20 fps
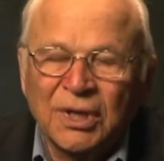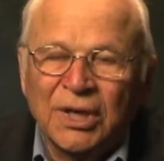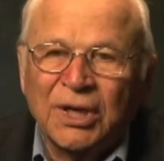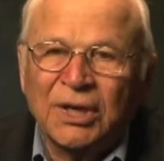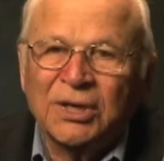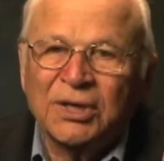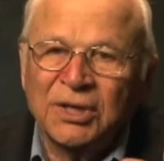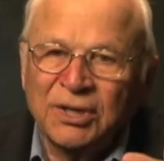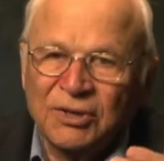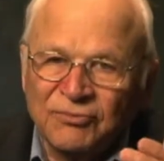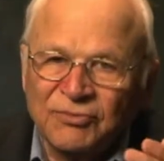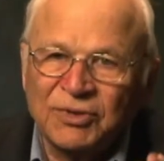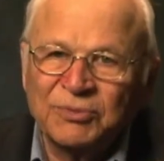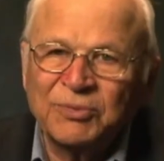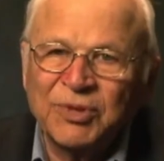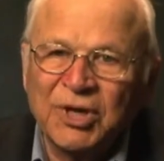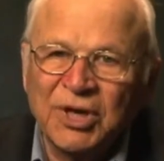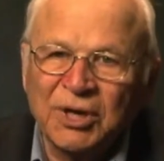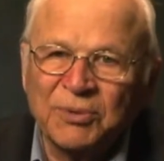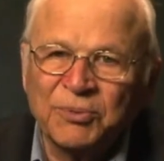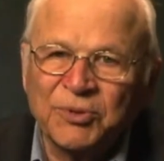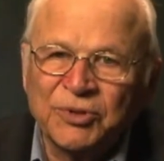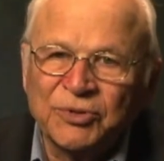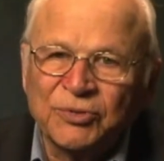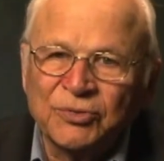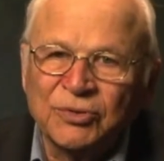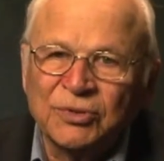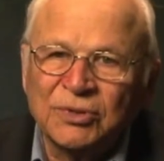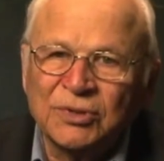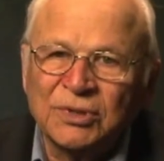and give them the
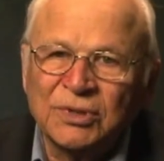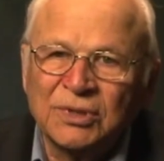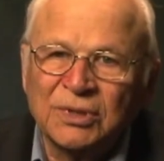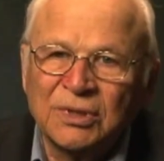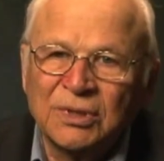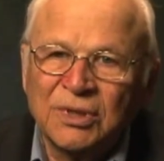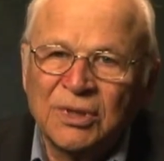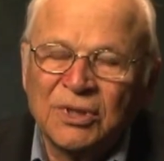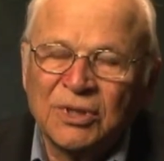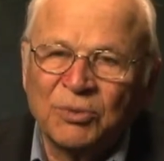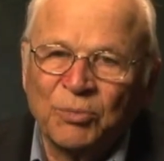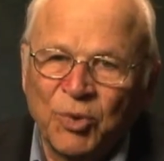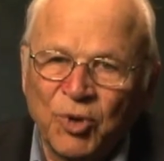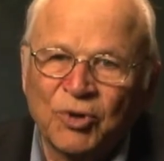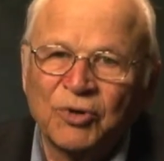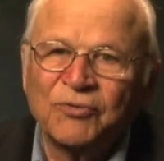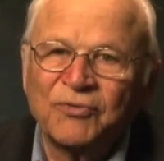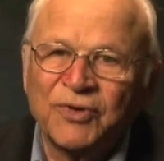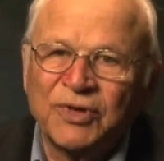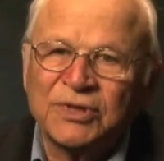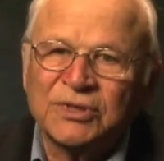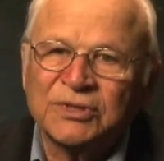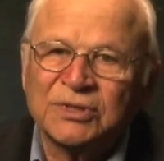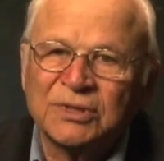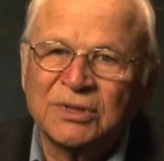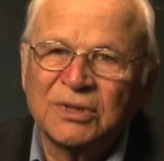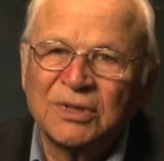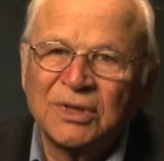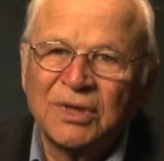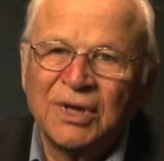opportunity, the
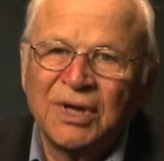motivation,